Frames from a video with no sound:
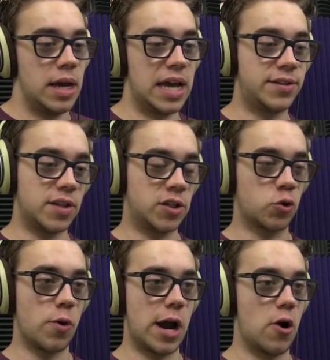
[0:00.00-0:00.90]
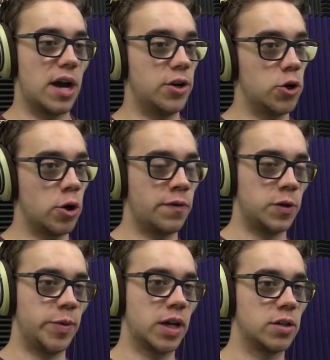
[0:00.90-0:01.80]
It's the square. I don't know if
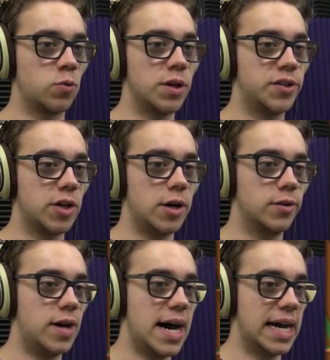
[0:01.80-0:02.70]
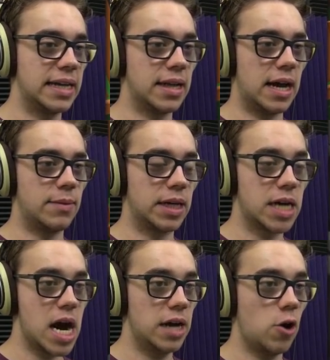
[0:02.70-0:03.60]
it's because it's one solid line. I mean,
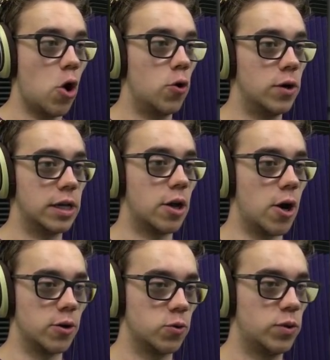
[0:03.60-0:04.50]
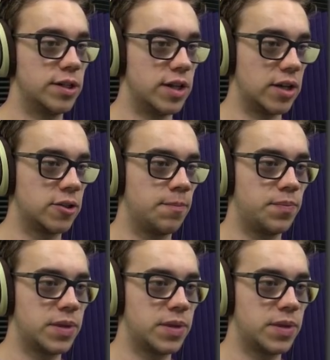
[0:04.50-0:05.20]
God only knows. What is this?